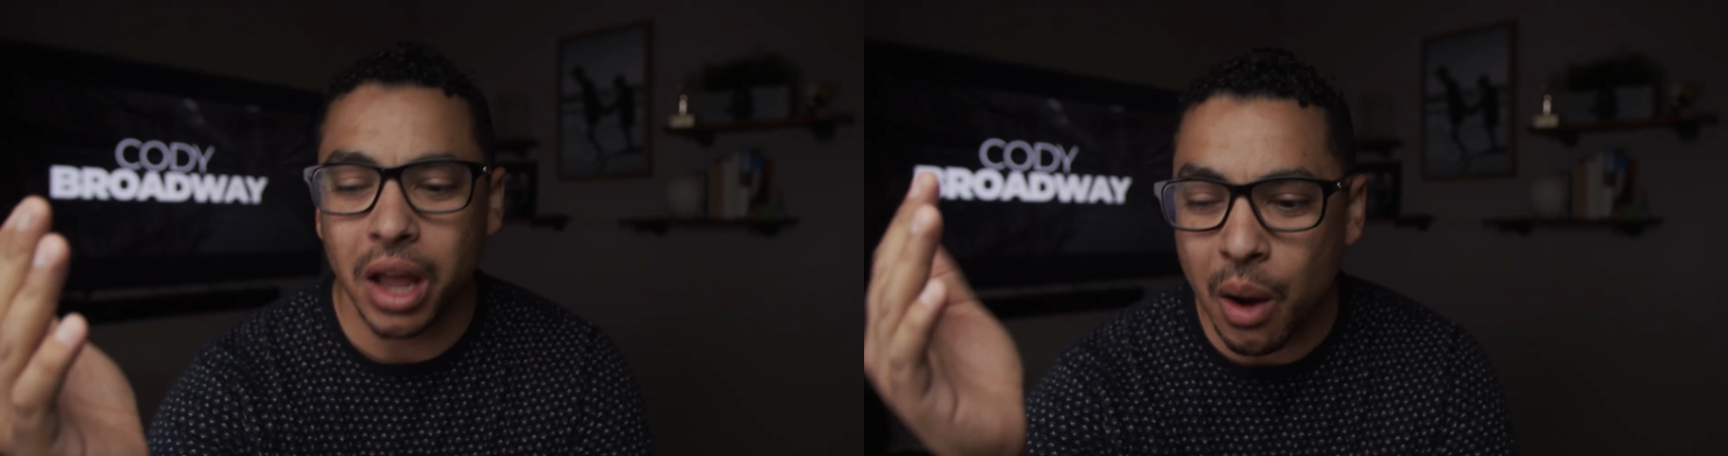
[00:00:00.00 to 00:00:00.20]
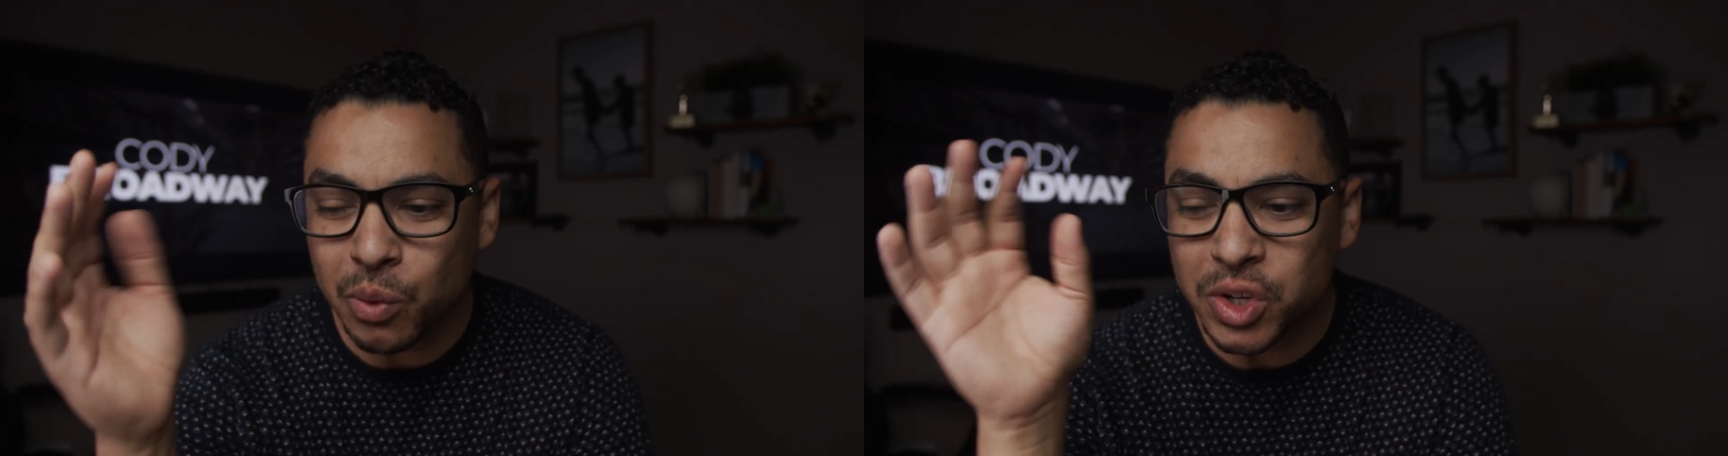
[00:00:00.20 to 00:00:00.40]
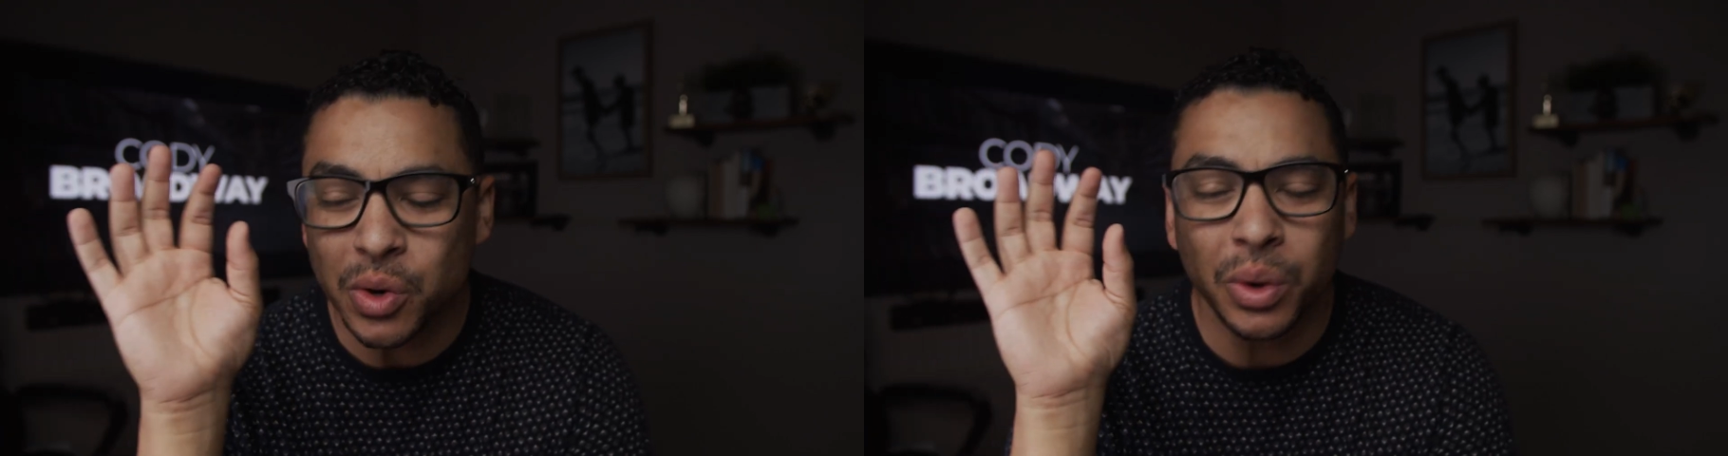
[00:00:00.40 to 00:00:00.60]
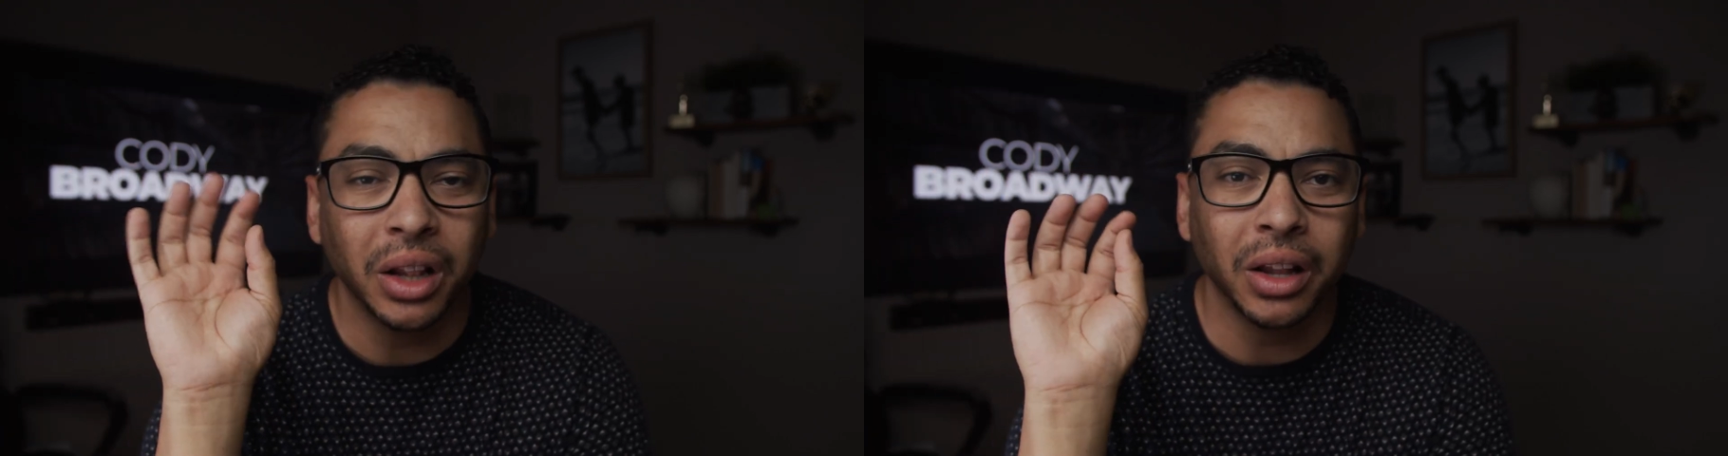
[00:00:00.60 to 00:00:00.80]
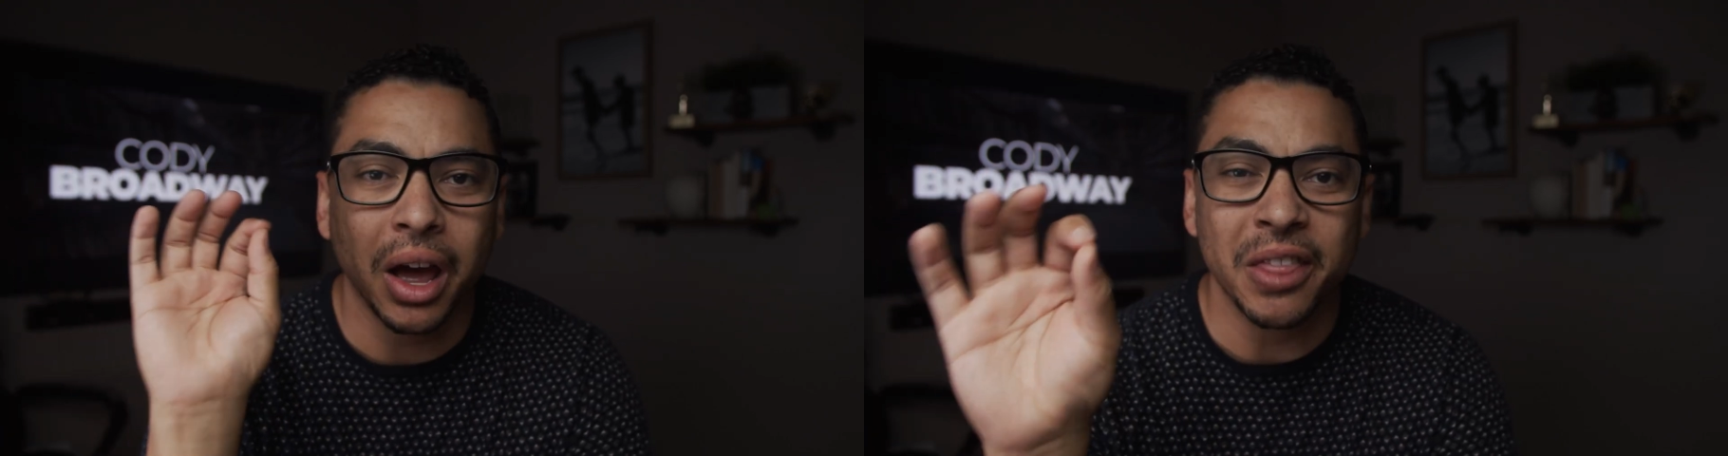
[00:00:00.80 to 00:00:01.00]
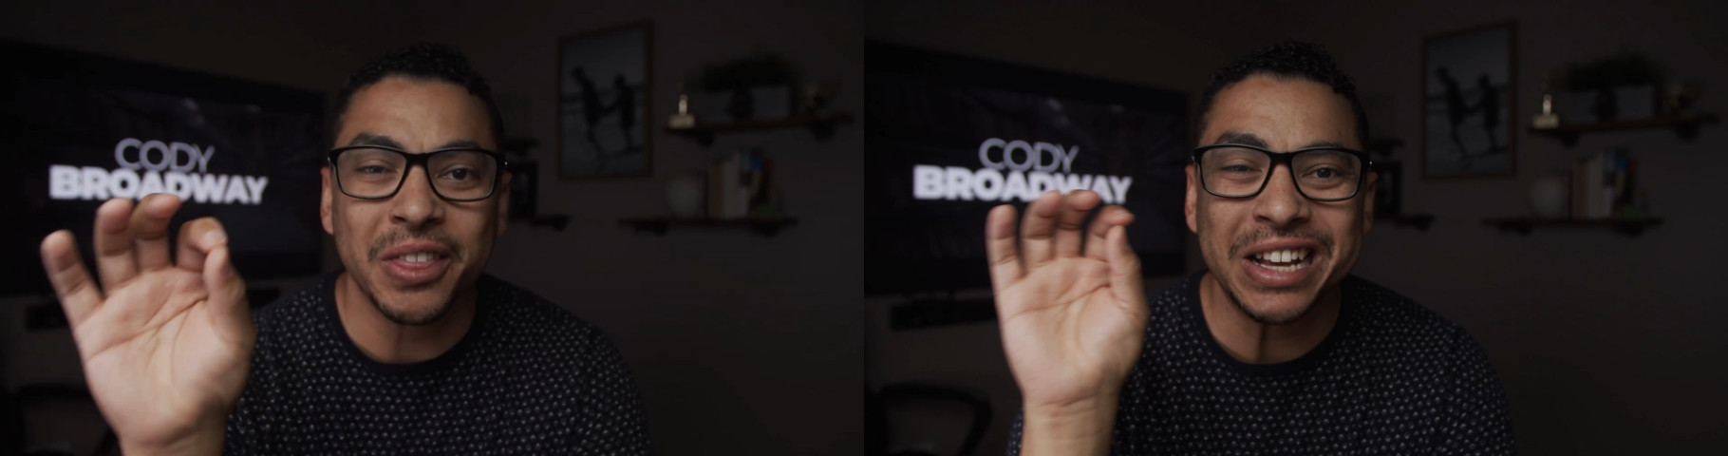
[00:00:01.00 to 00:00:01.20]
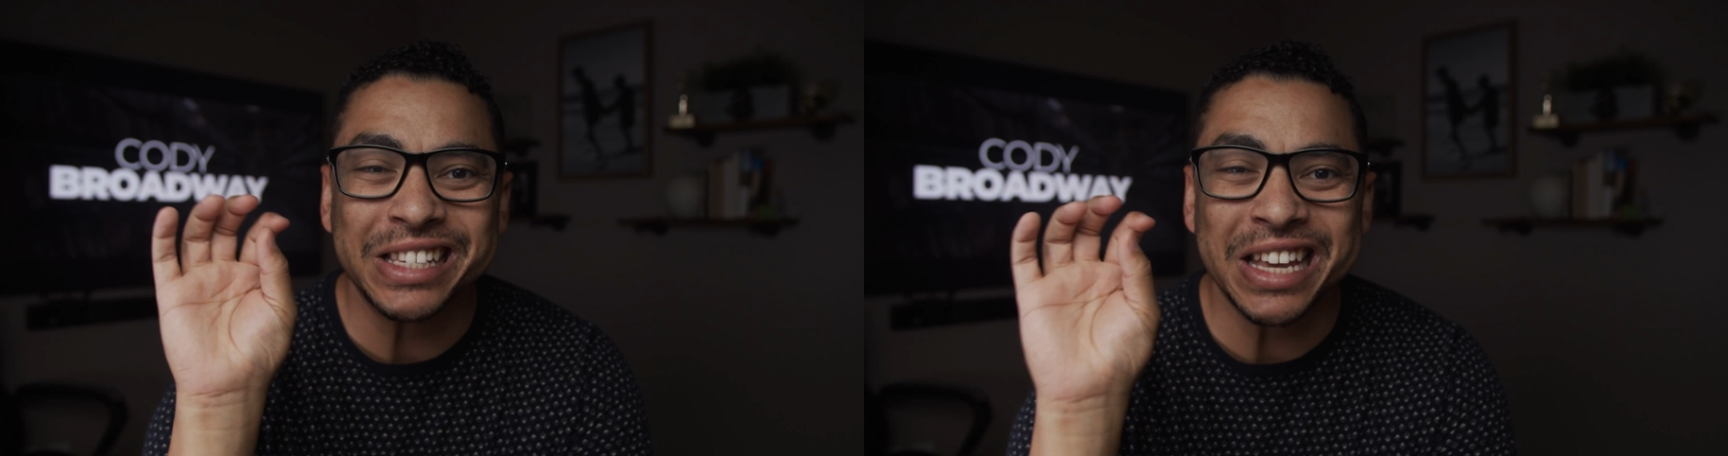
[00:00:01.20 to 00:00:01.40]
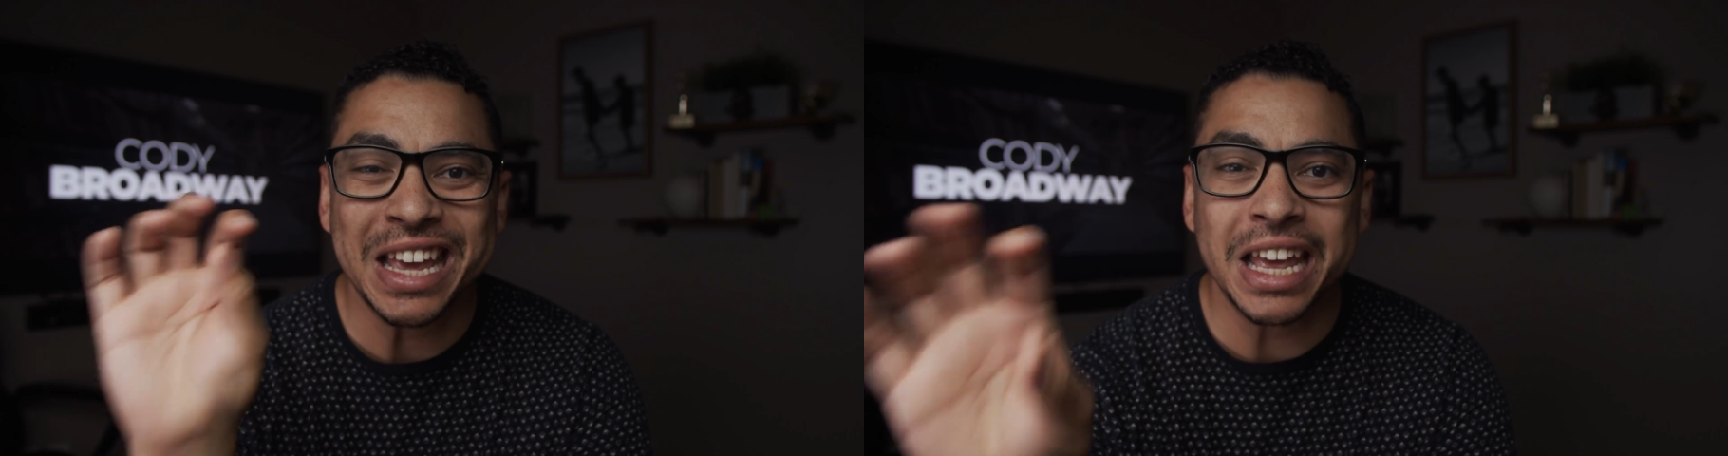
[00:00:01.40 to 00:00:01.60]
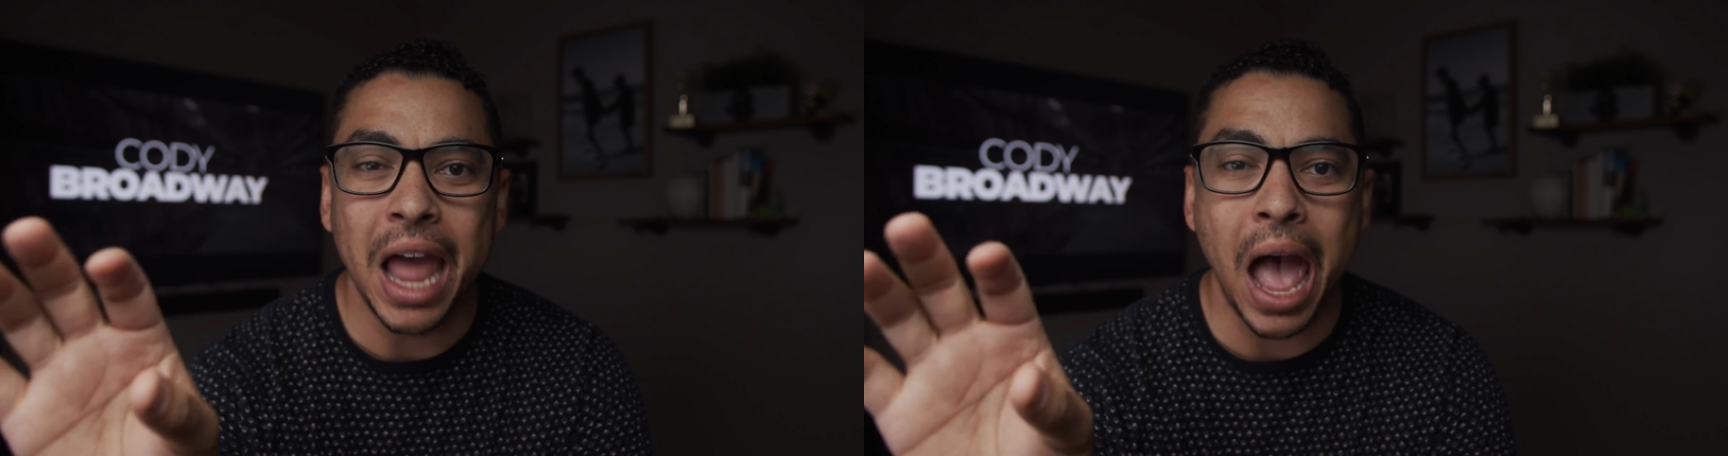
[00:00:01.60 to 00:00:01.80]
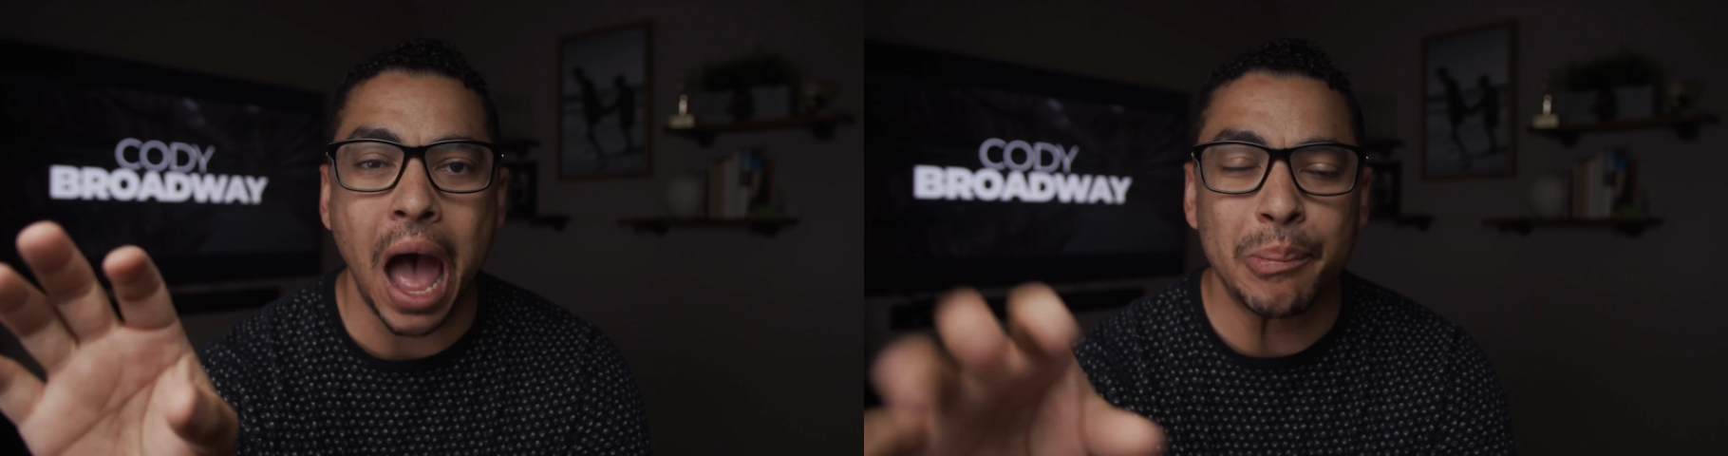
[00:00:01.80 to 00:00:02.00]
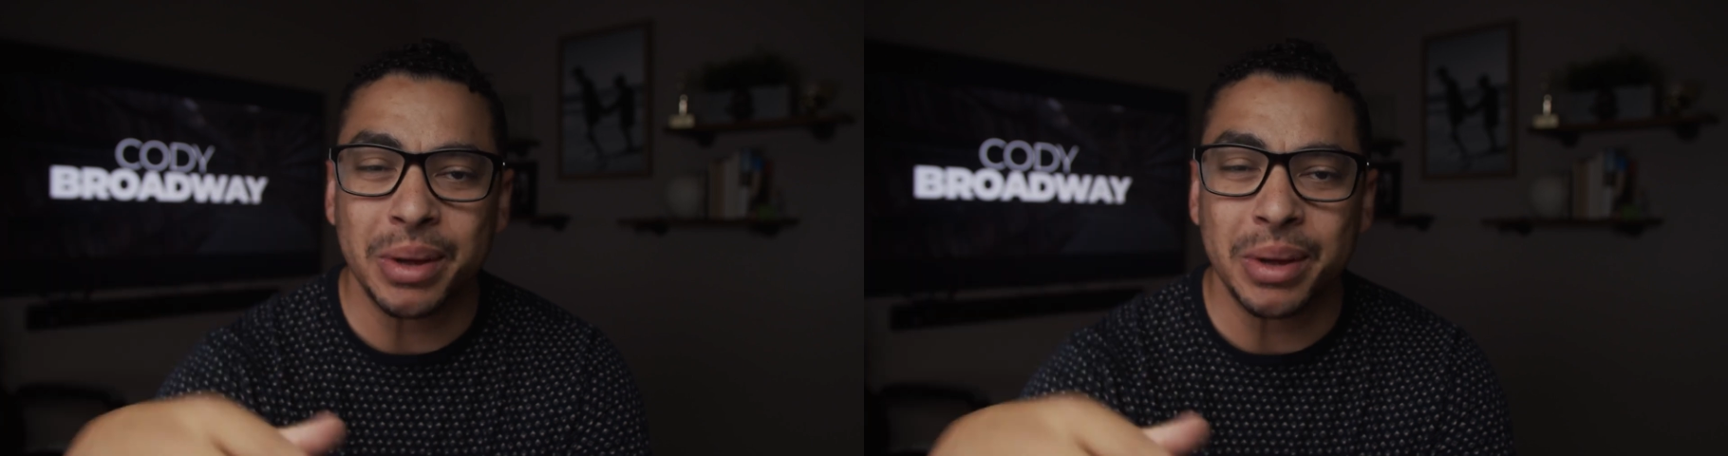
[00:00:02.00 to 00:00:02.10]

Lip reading: I was doing a lot of things in-app,